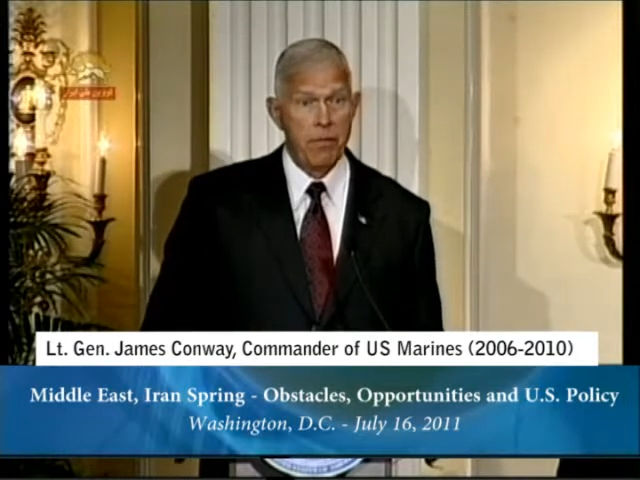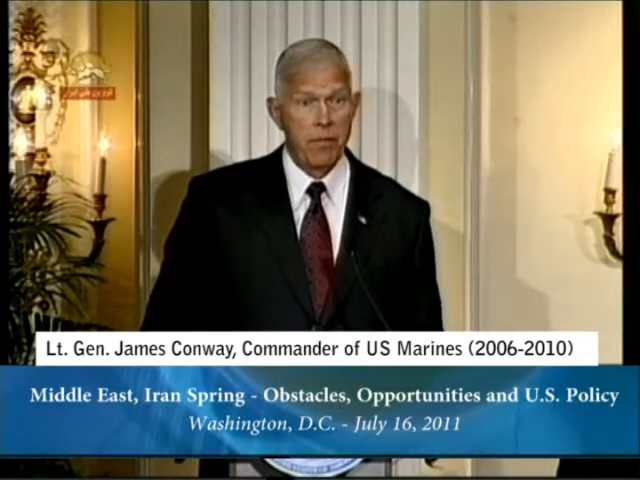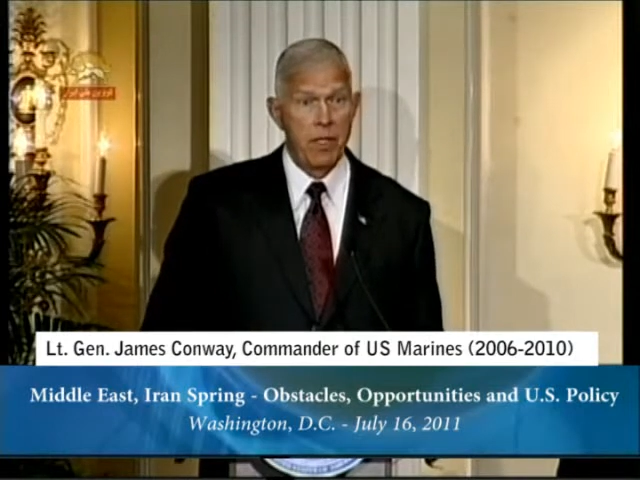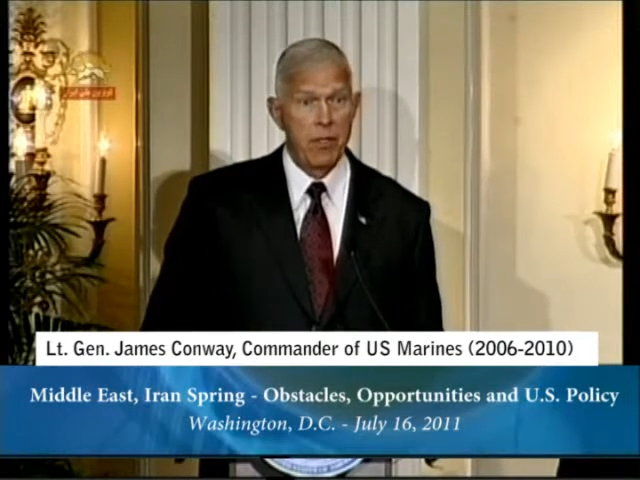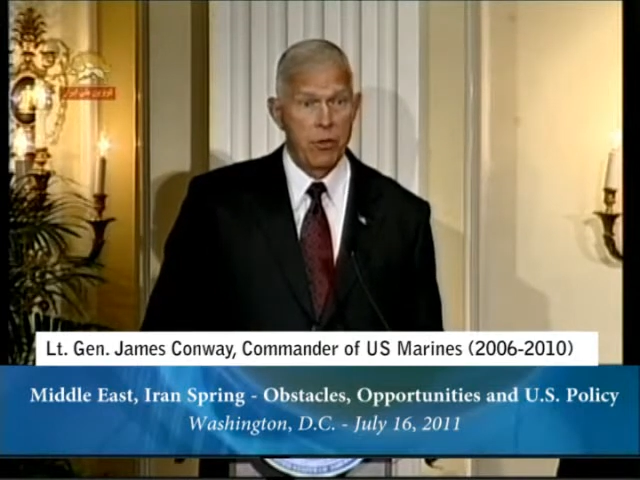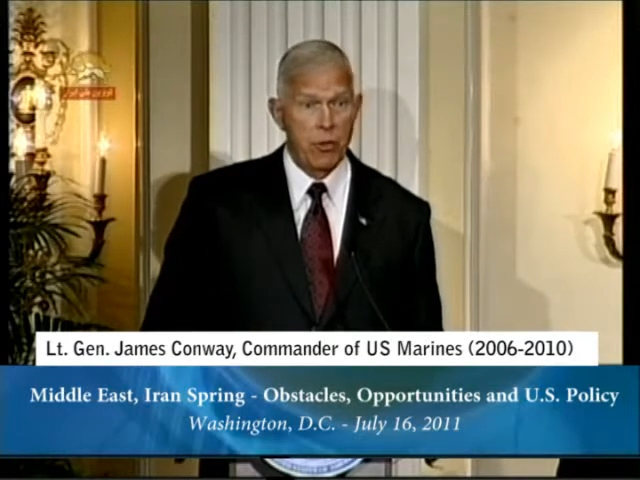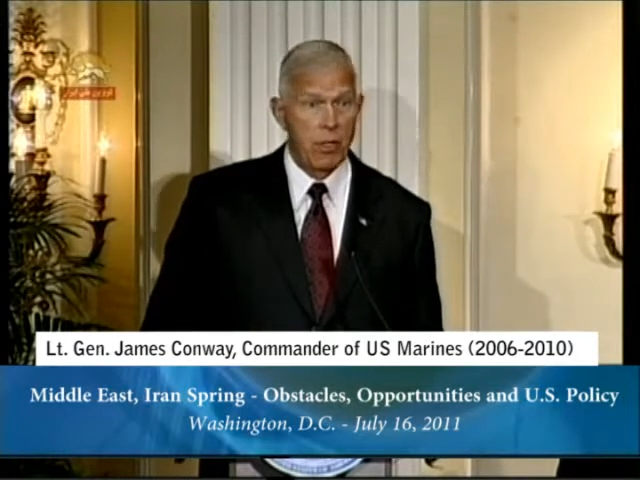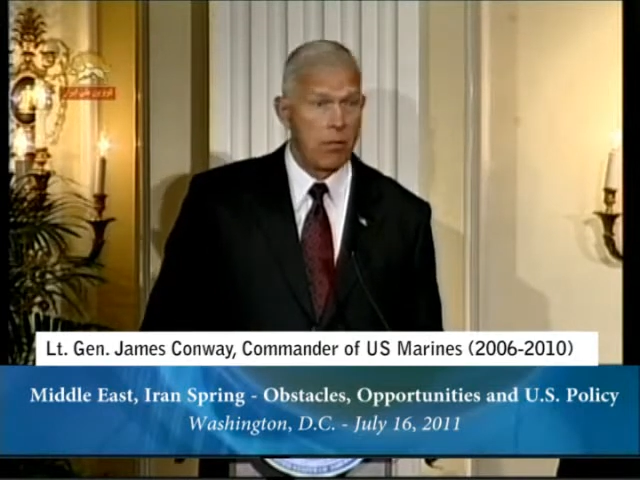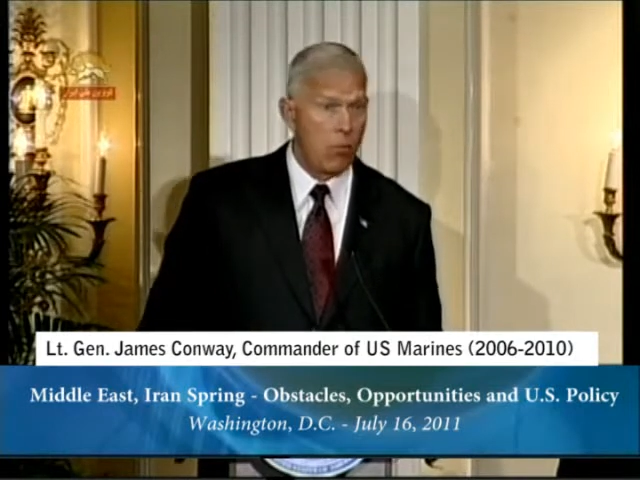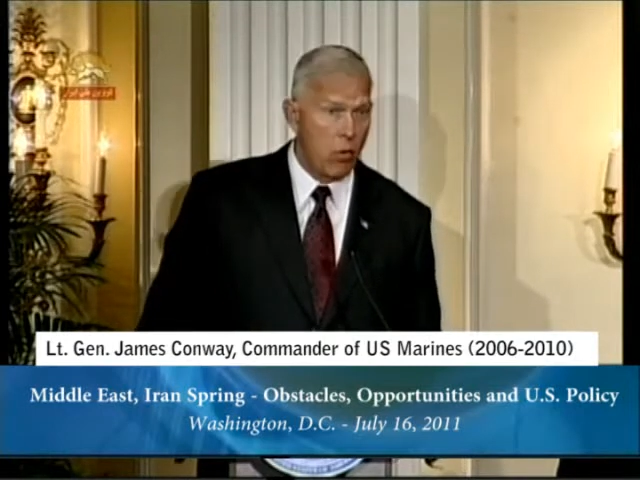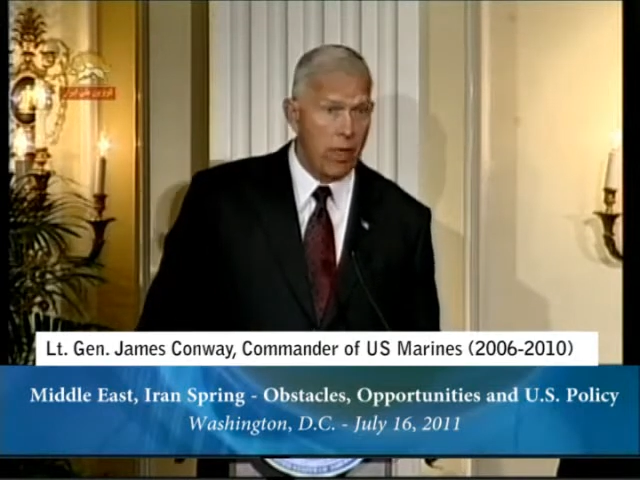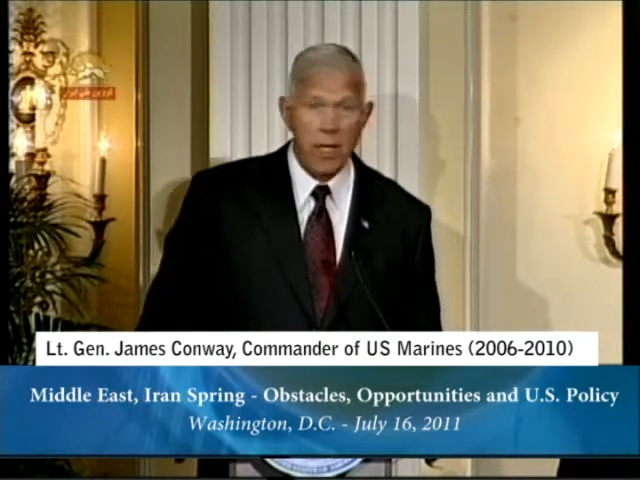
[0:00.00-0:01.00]
in some
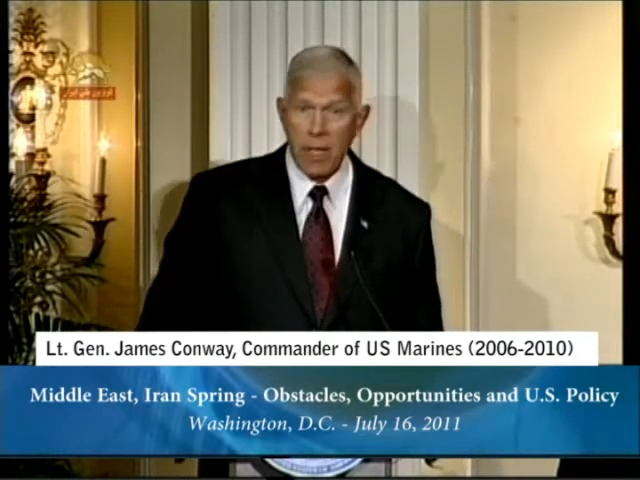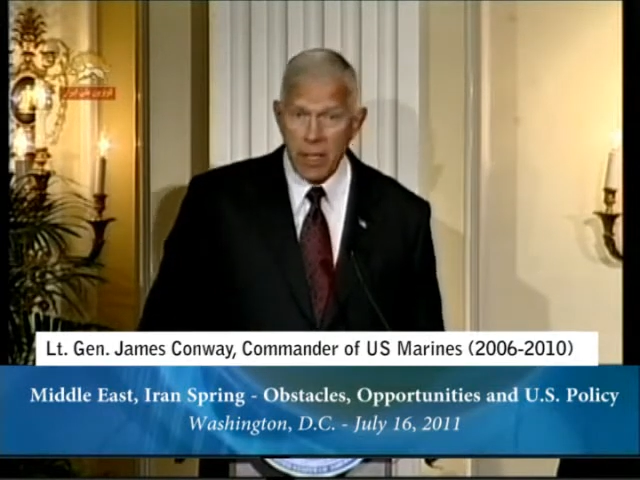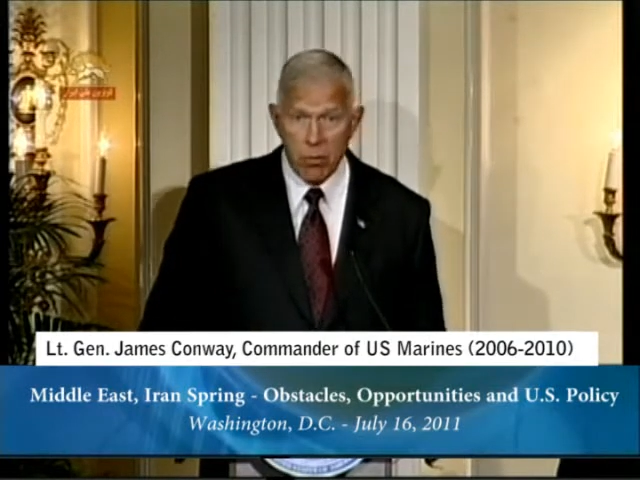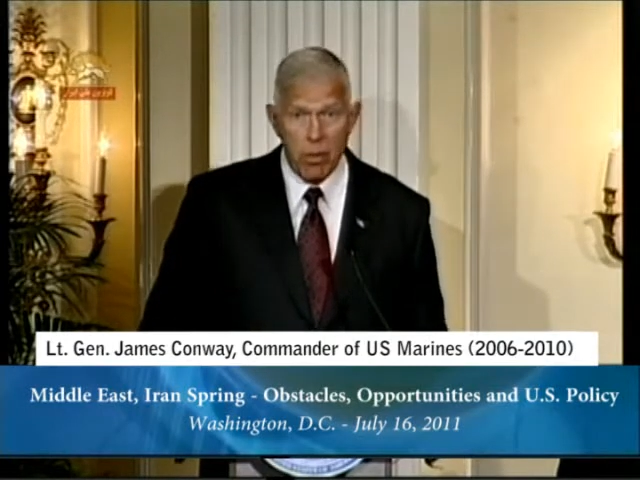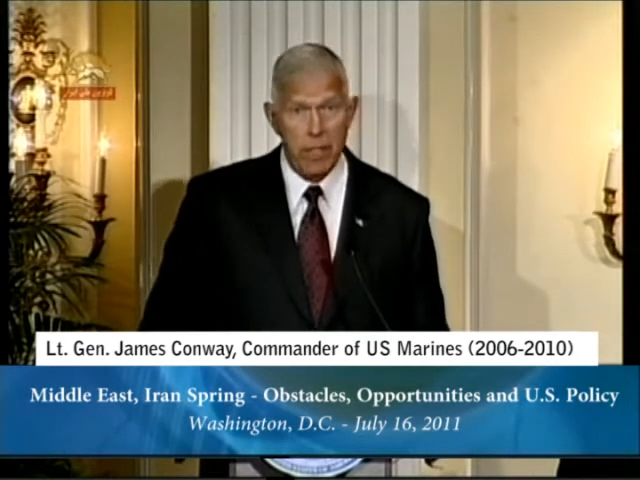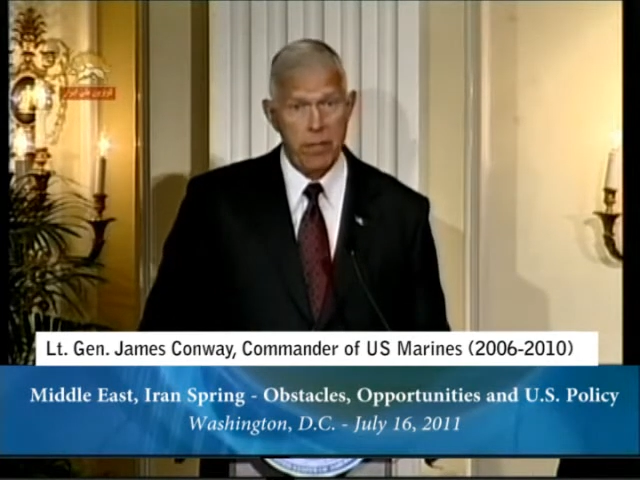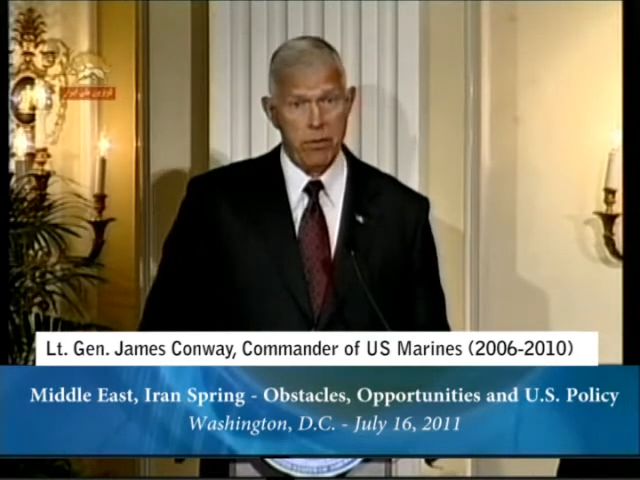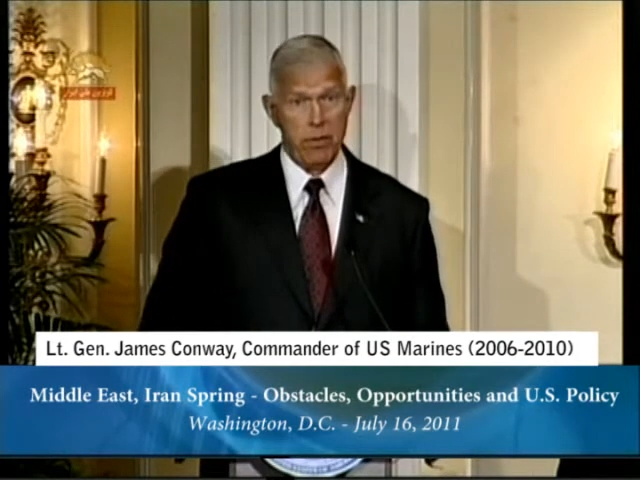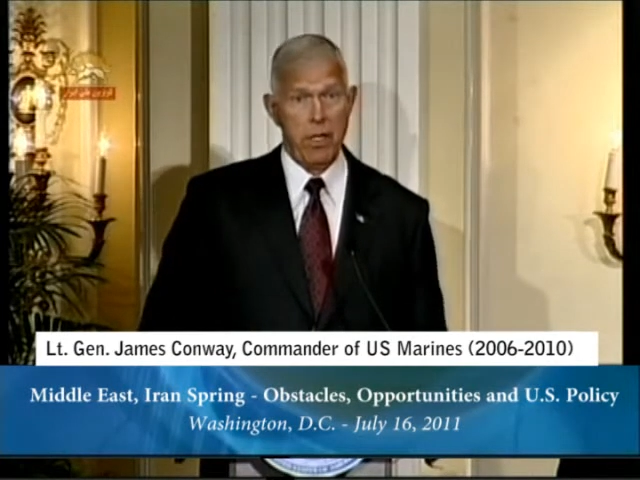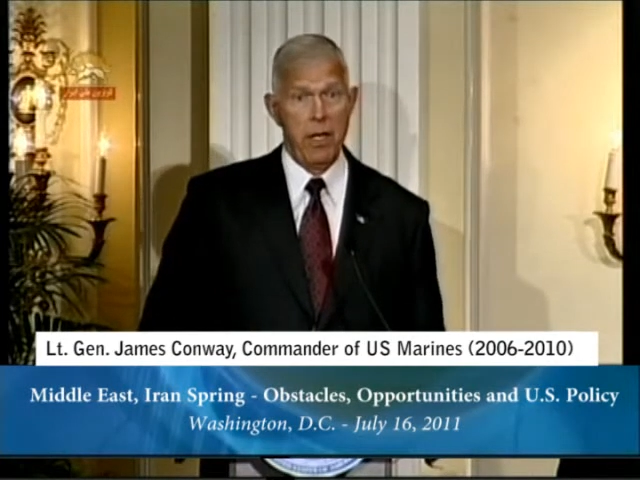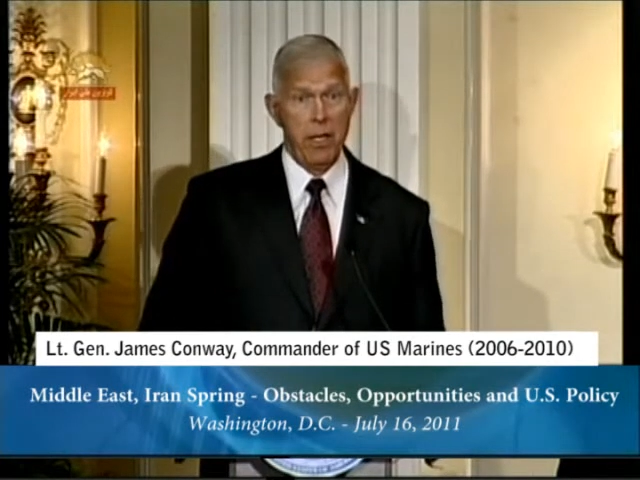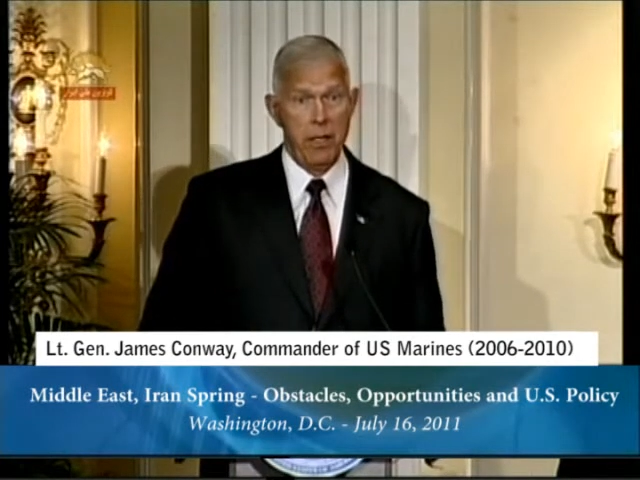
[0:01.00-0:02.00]
way, any way you
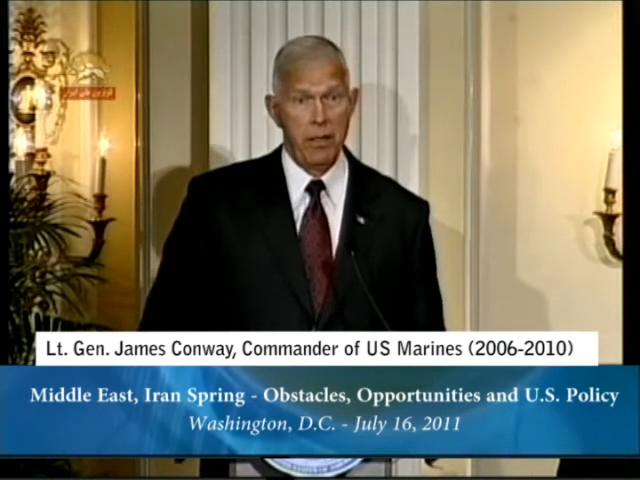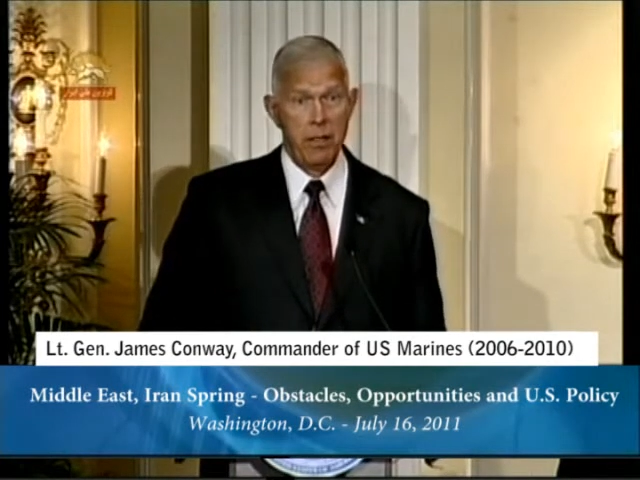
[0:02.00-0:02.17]
can,